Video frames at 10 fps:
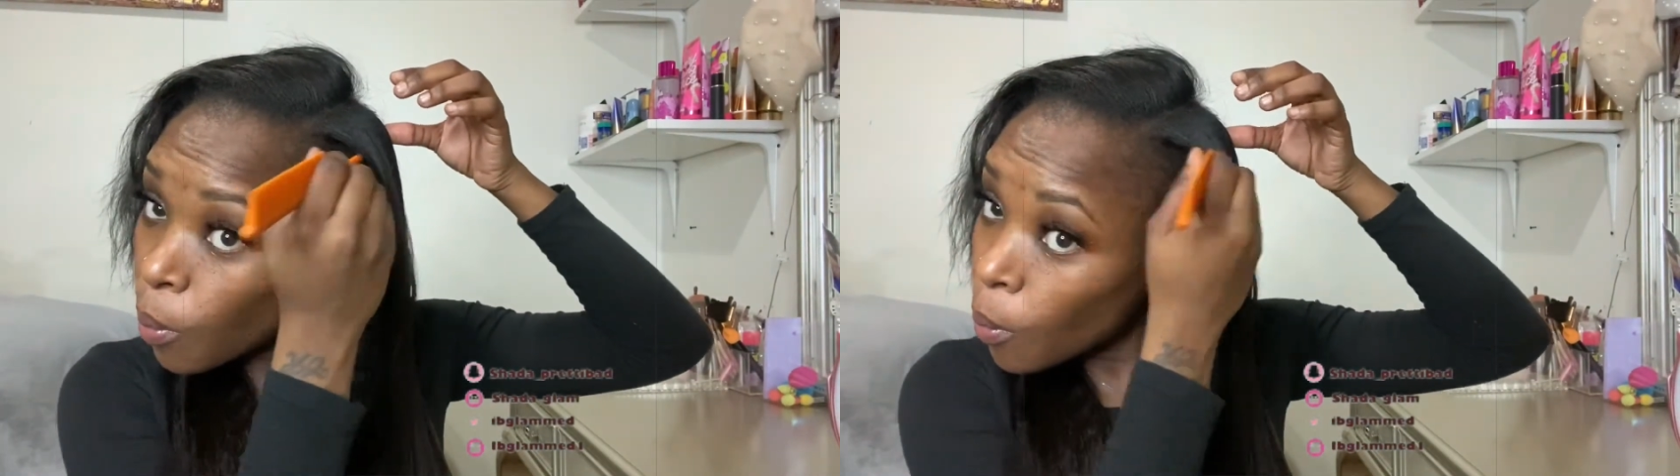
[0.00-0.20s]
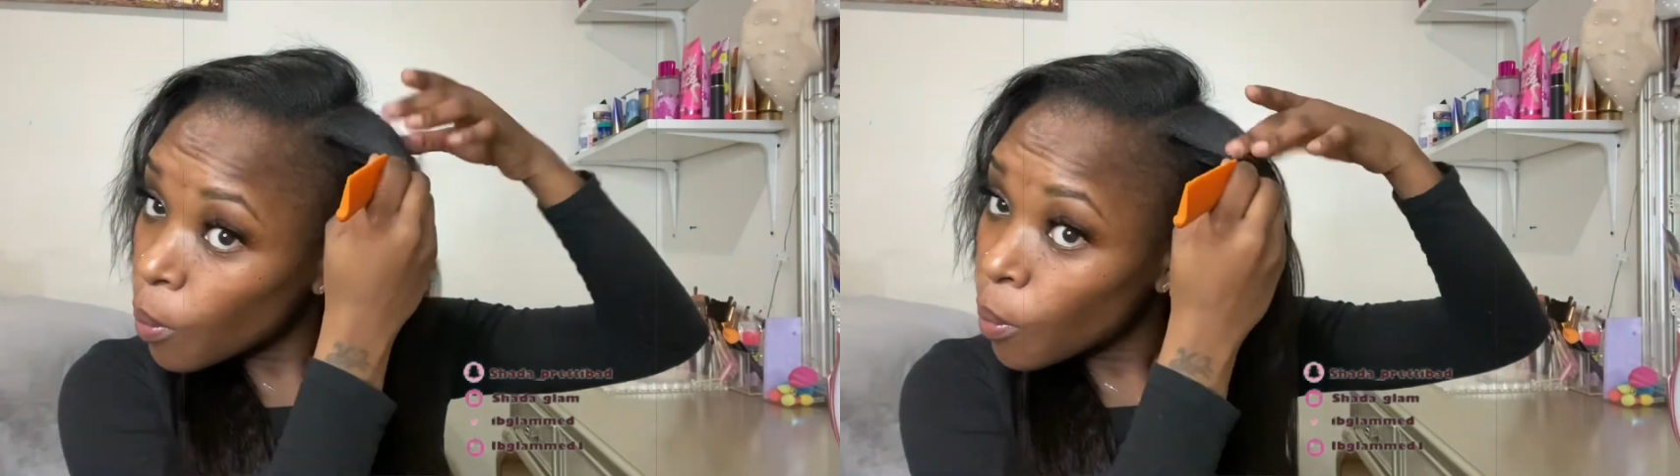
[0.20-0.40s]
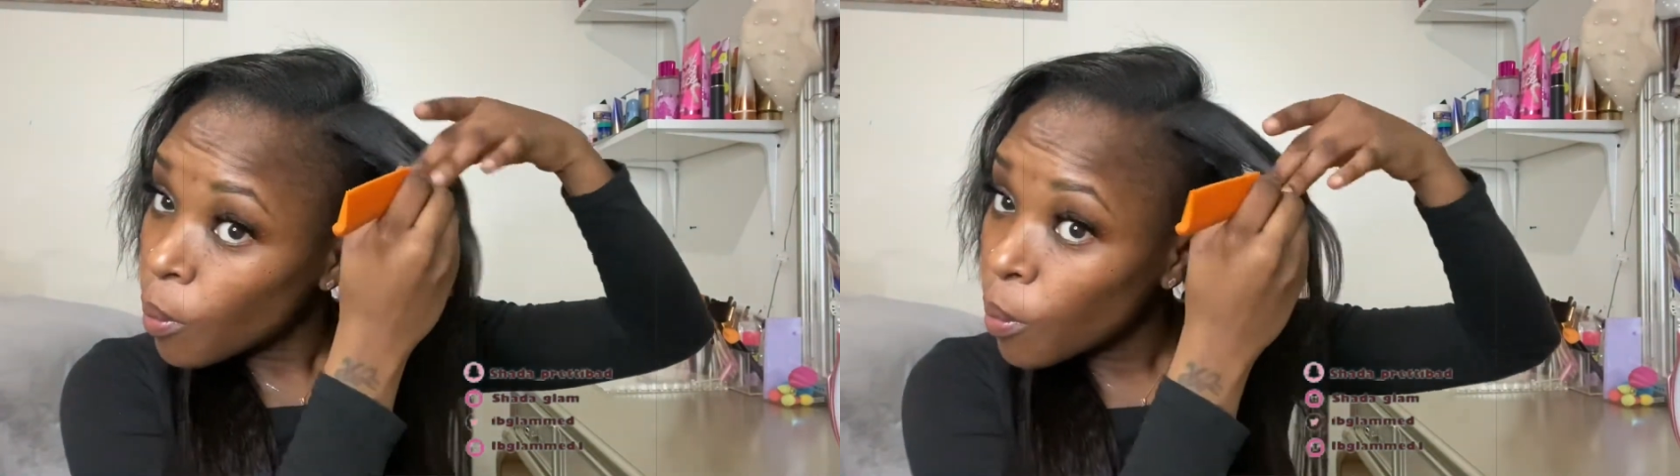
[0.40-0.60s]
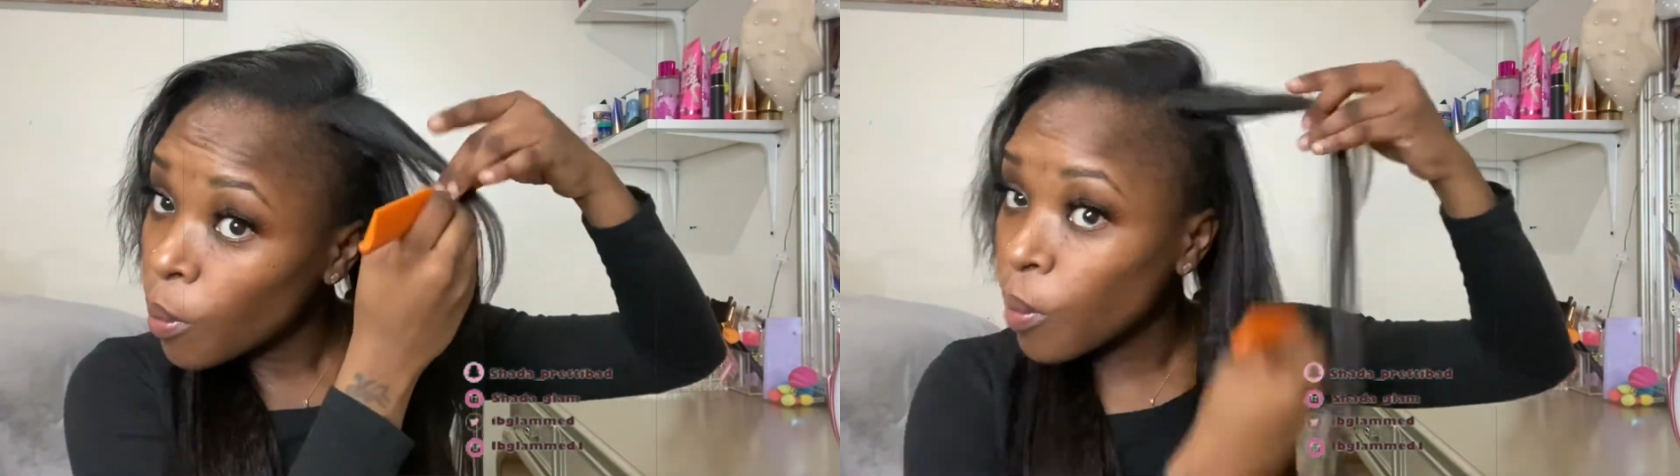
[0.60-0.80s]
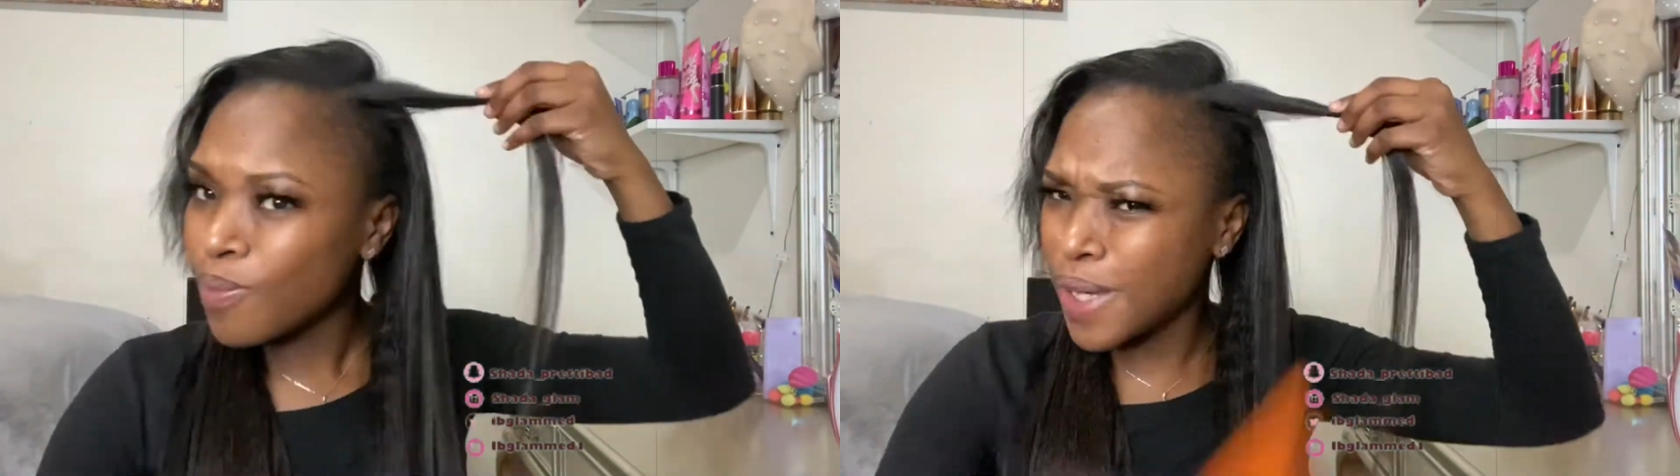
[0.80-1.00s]
and then I
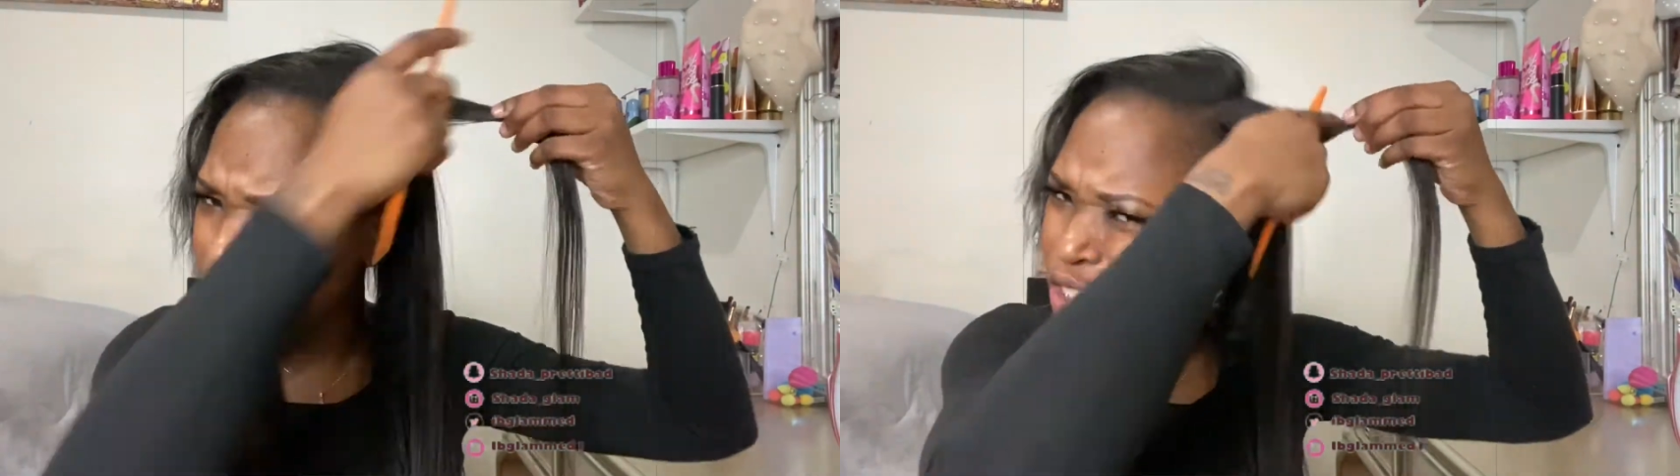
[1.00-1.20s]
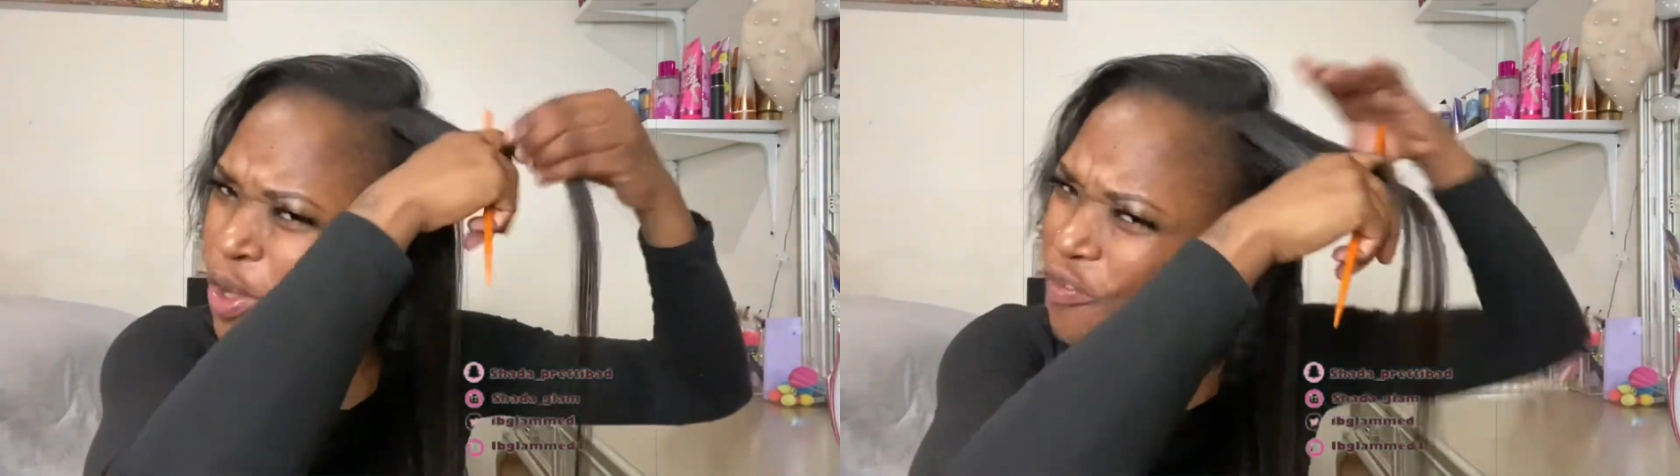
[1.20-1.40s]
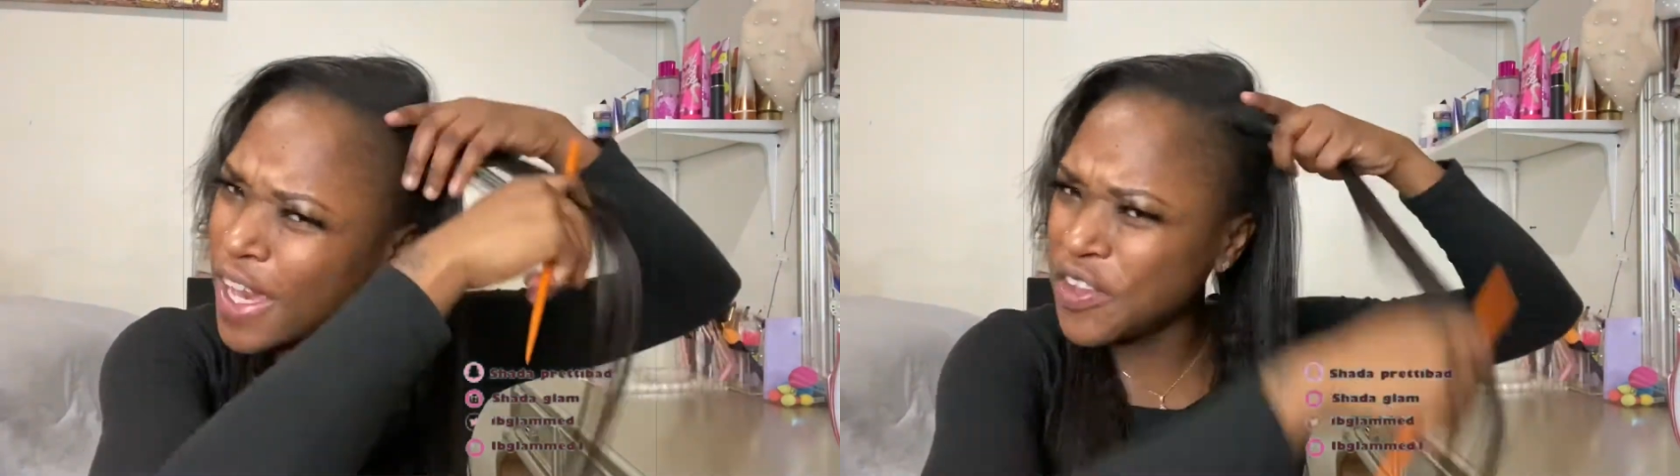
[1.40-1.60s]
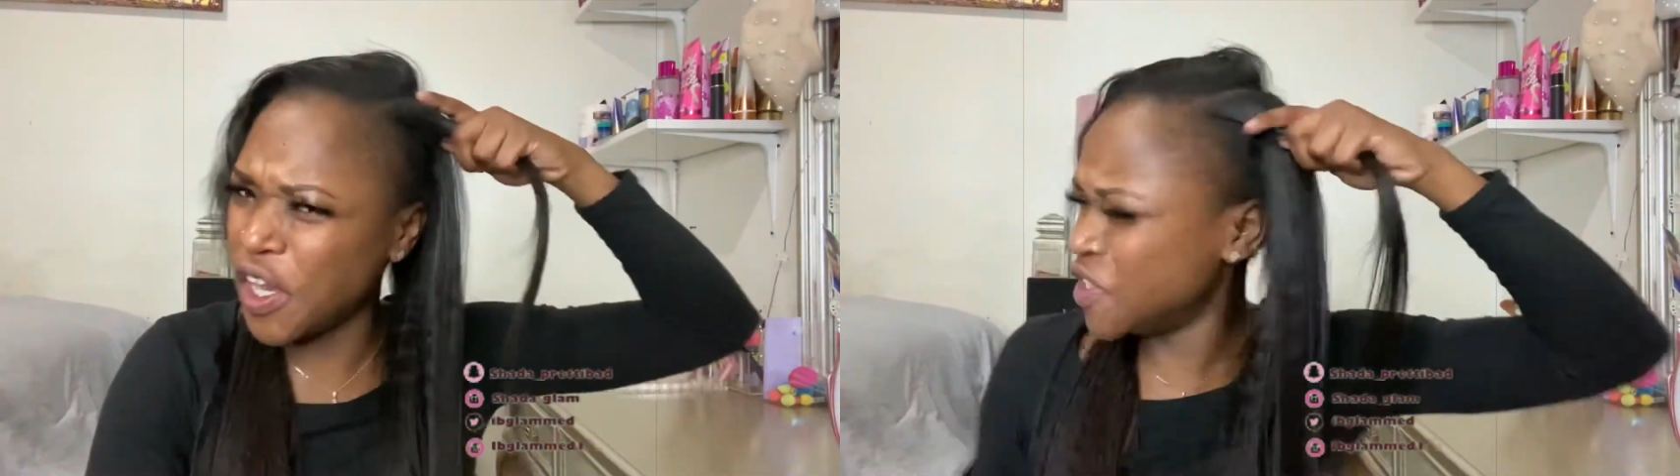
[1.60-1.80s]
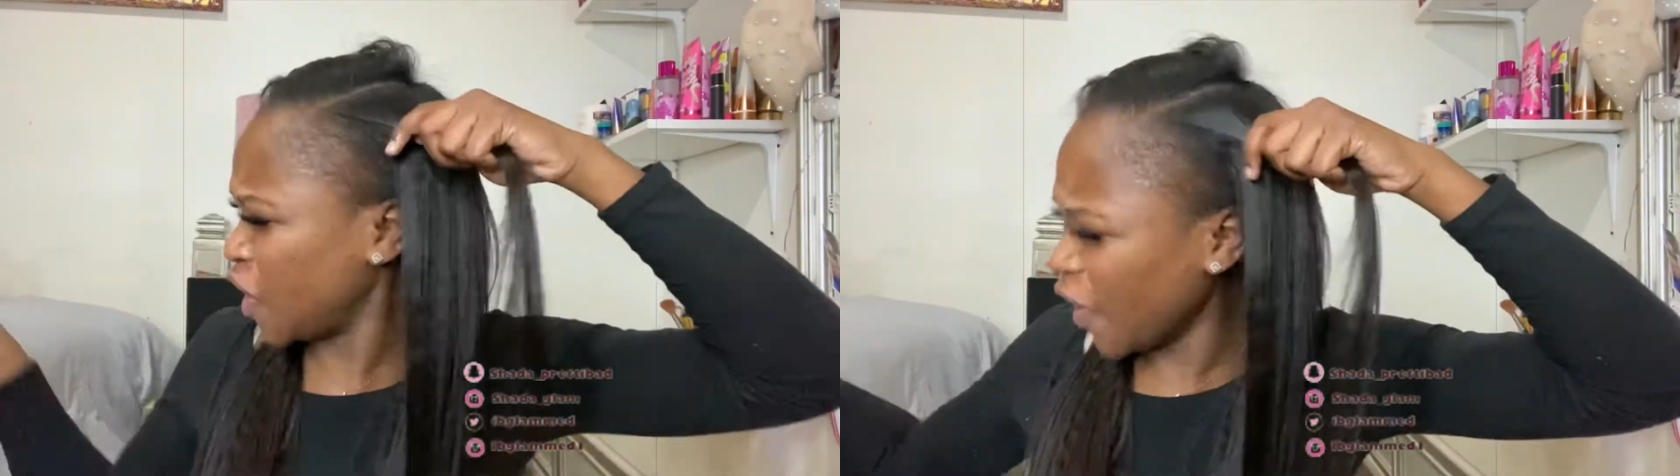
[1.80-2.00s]
pinned it so
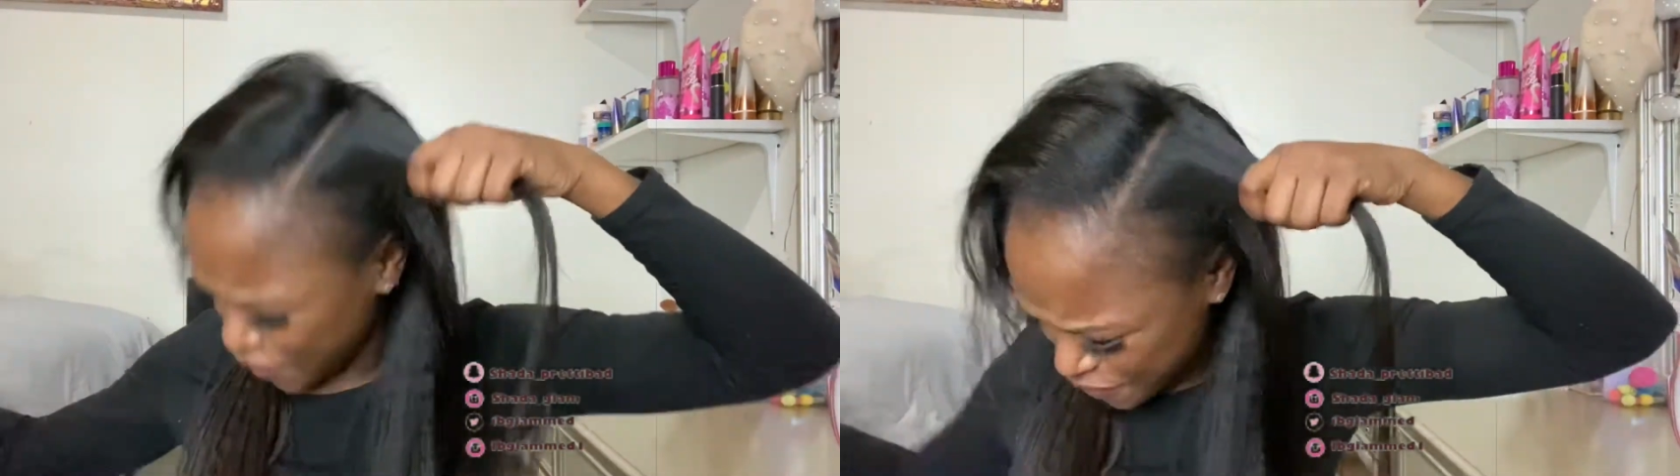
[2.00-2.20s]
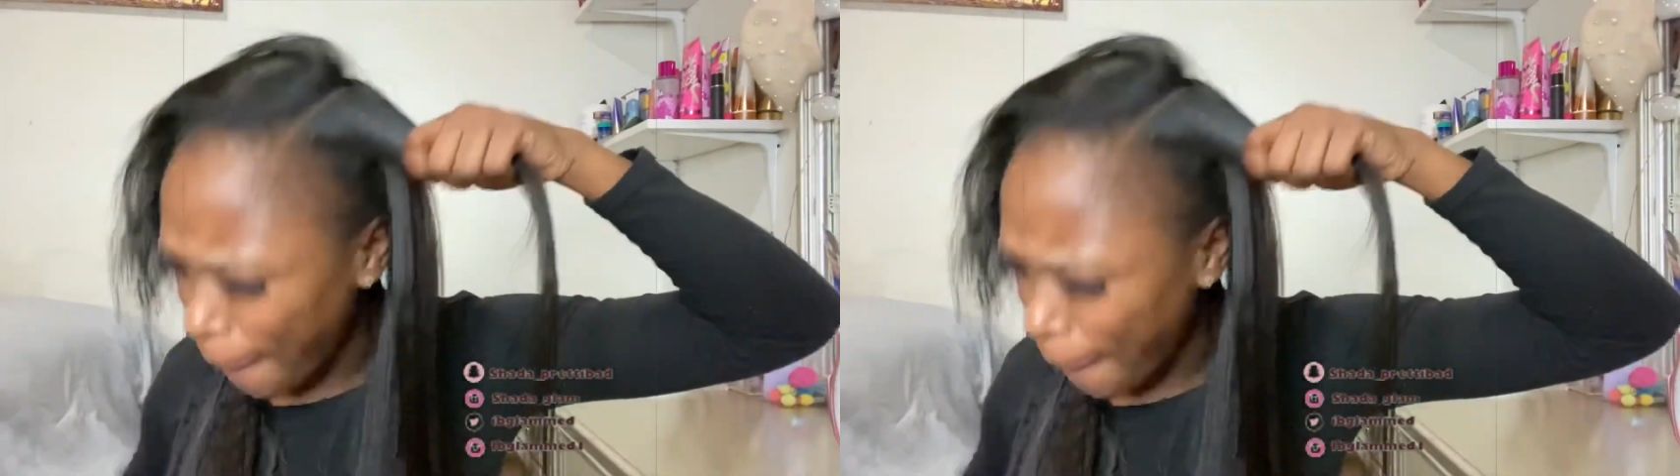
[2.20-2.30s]
that